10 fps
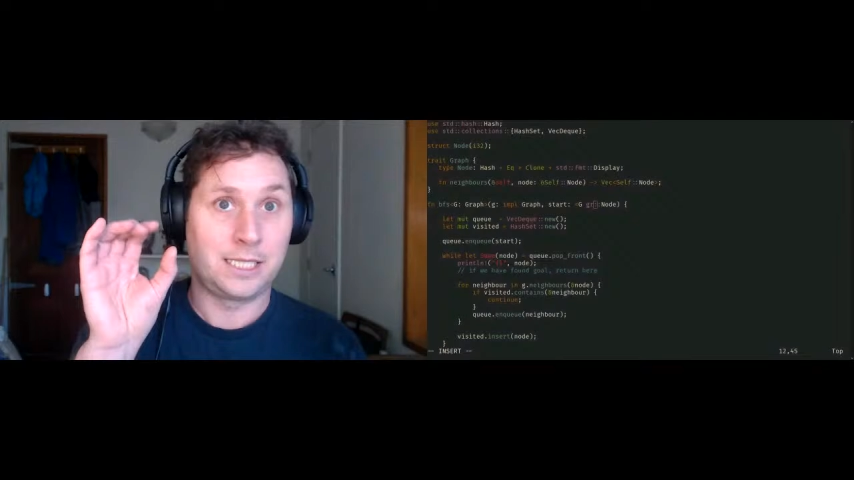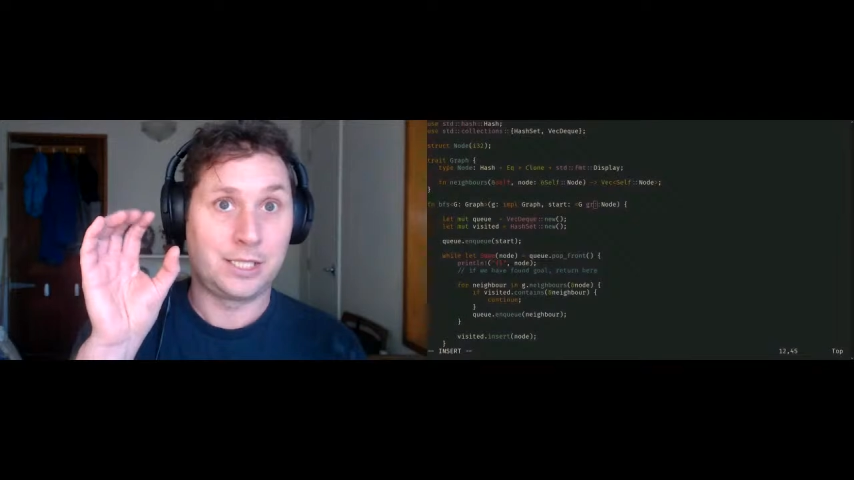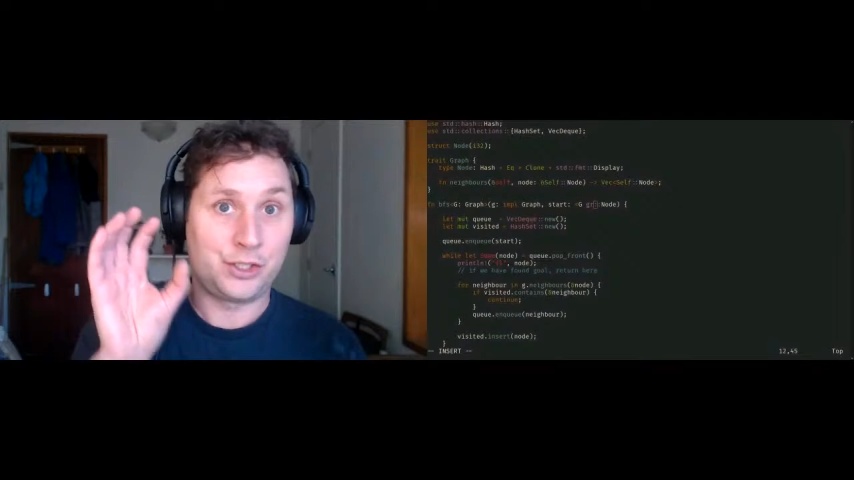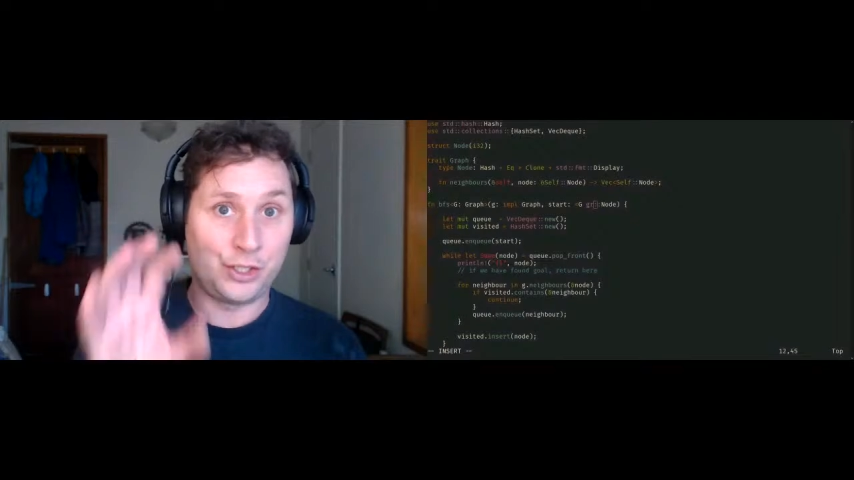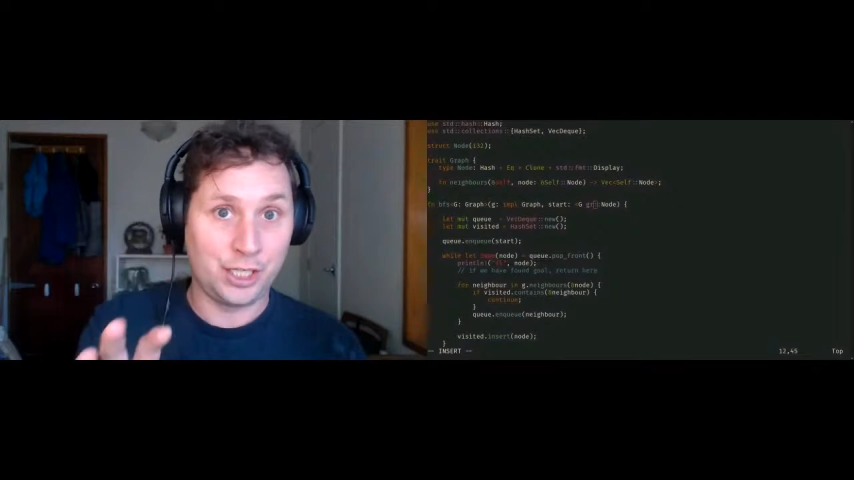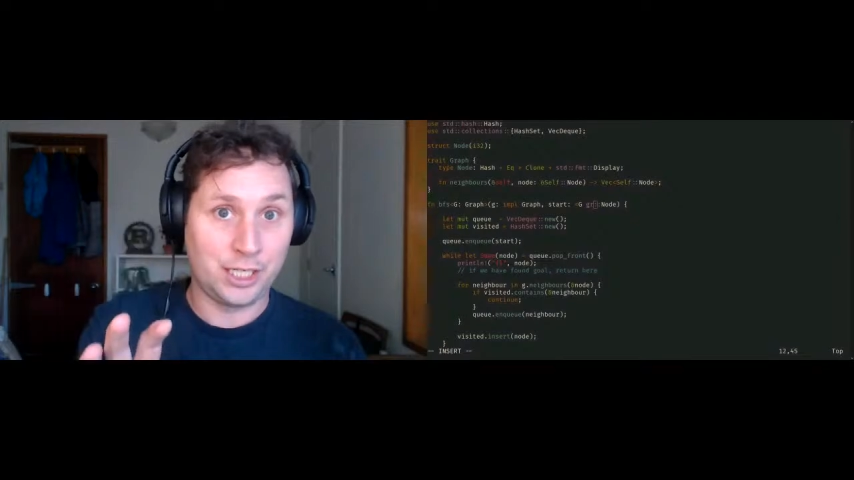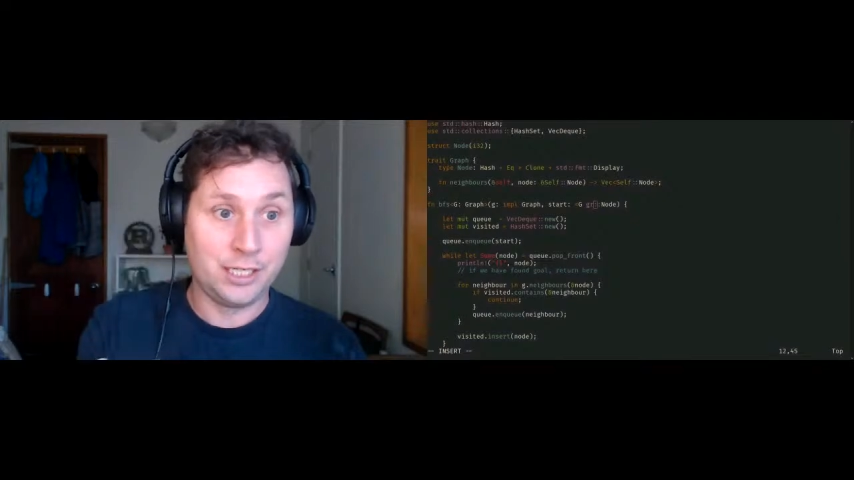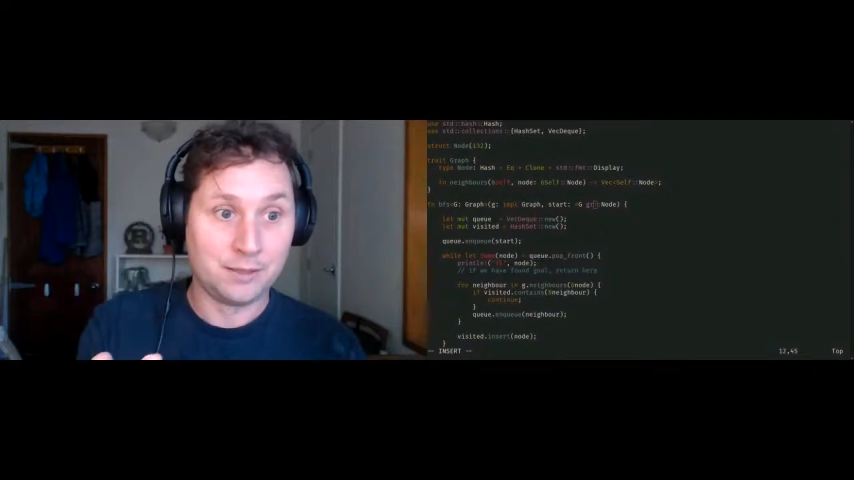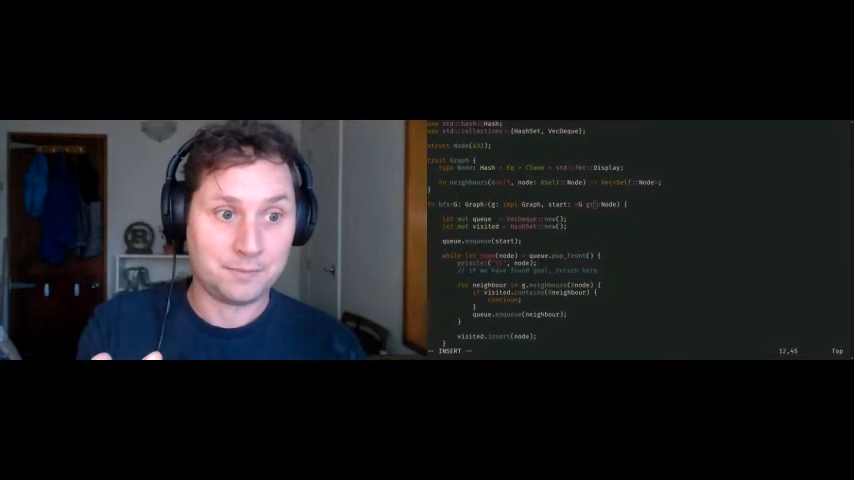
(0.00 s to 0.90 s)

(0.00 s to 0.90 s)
G